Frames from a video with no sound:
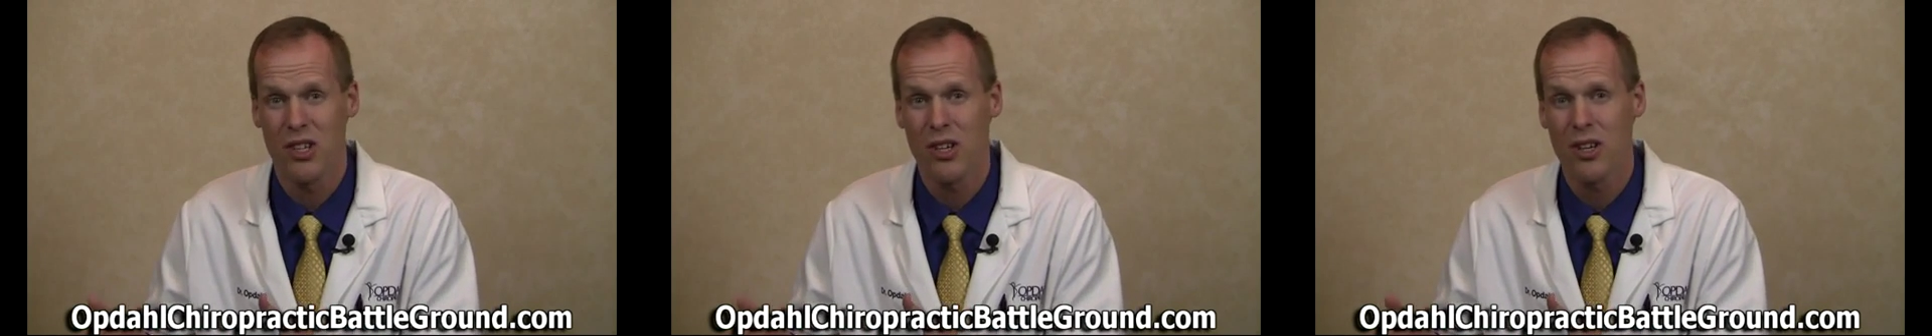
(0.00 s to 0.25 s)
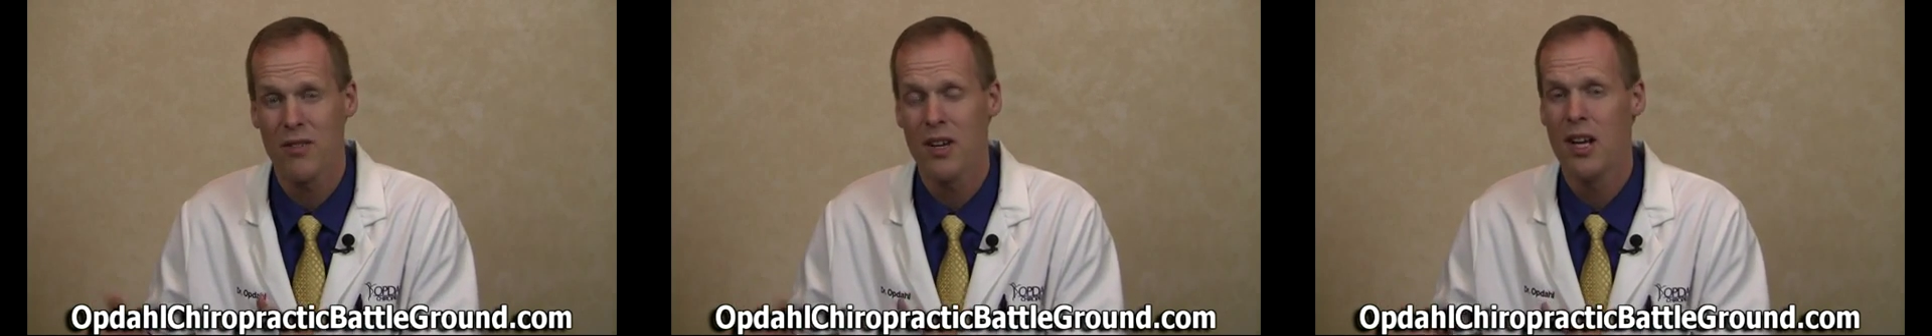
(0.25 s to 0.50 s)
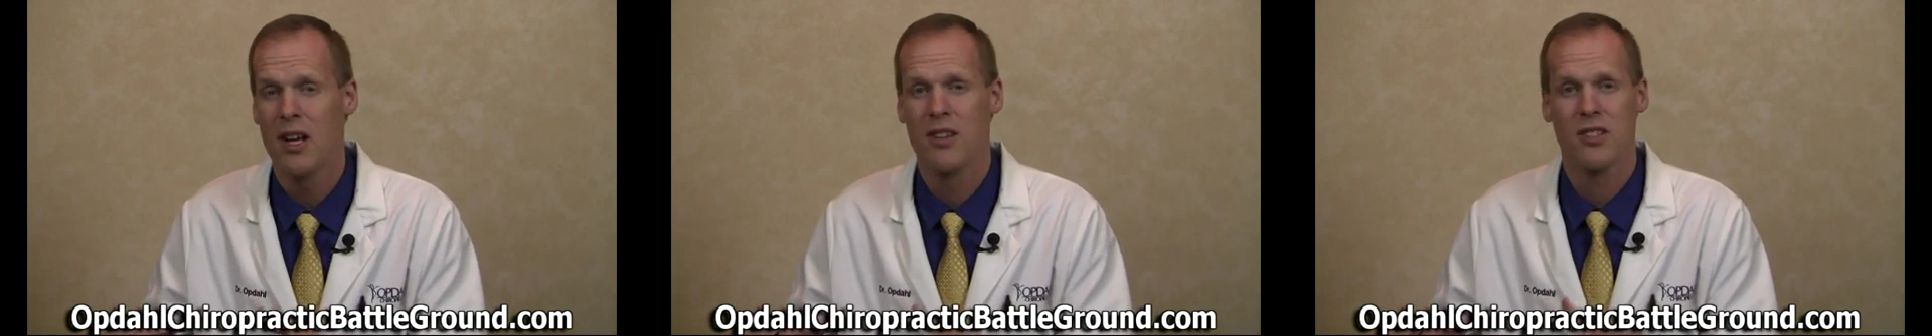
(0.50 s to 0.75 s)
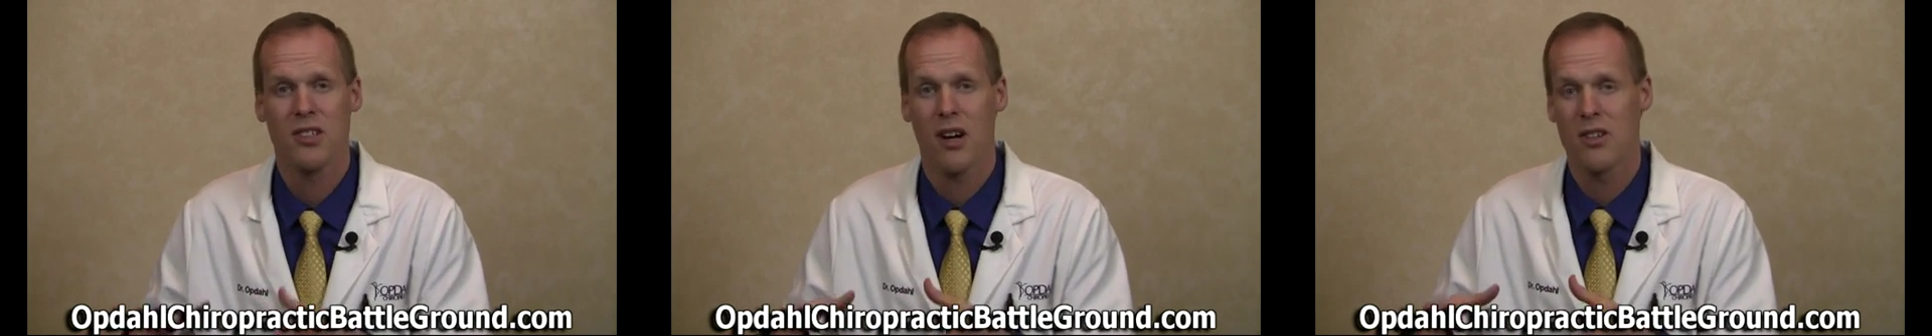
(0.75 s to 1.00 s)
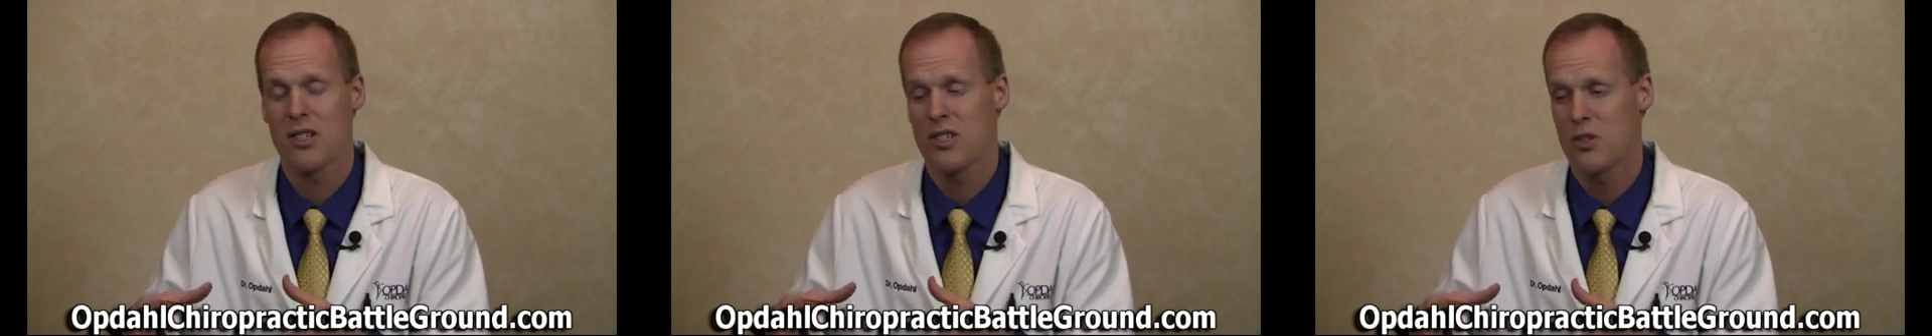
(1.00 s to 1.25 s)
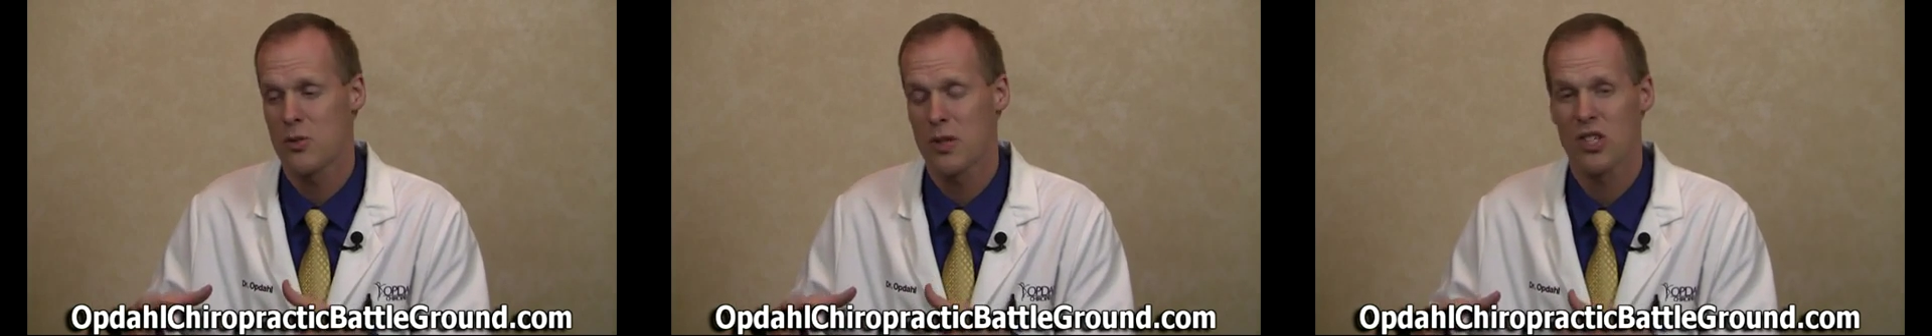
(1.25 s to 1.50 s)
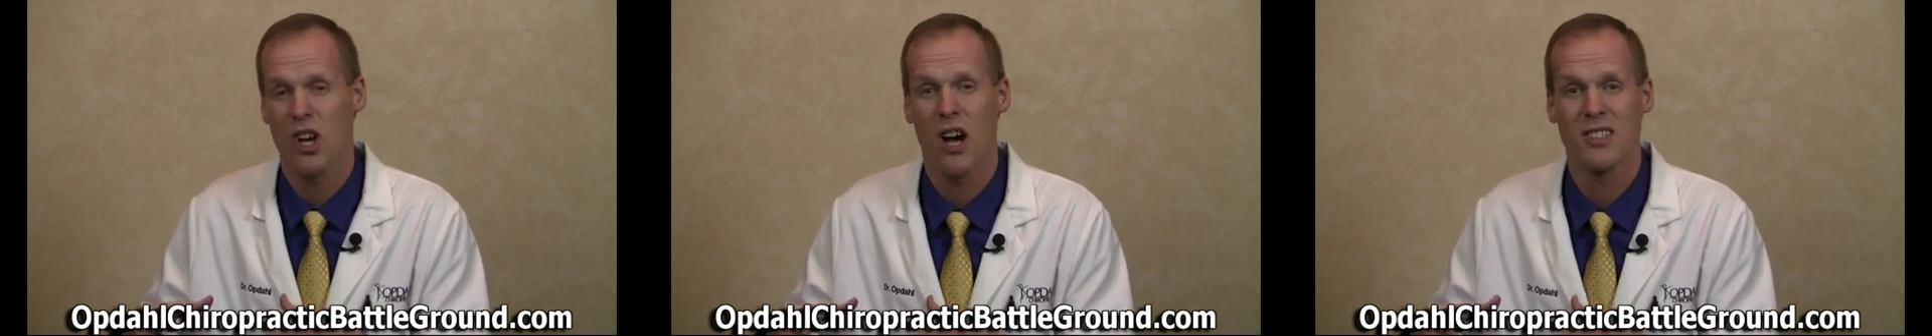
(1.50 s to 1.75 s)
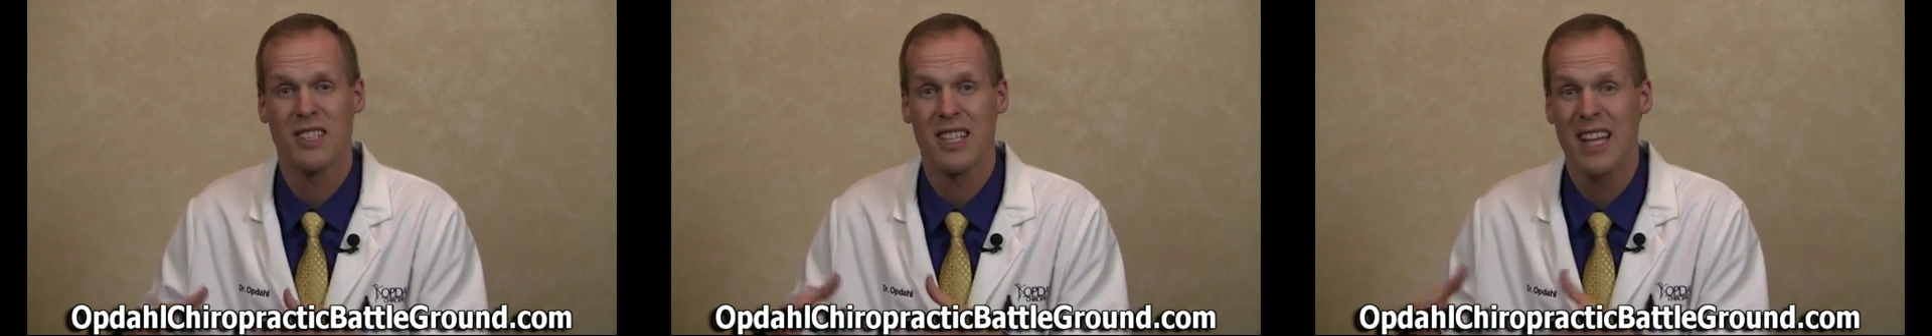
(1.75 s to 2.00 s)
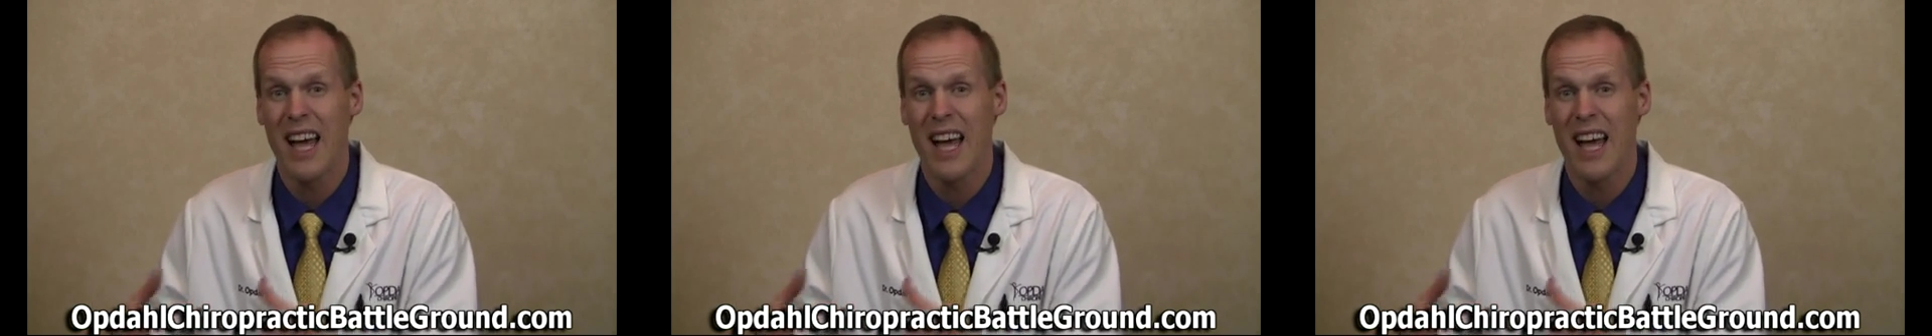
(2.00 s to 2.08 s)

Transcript: nerve. The scar tissue is what's causing the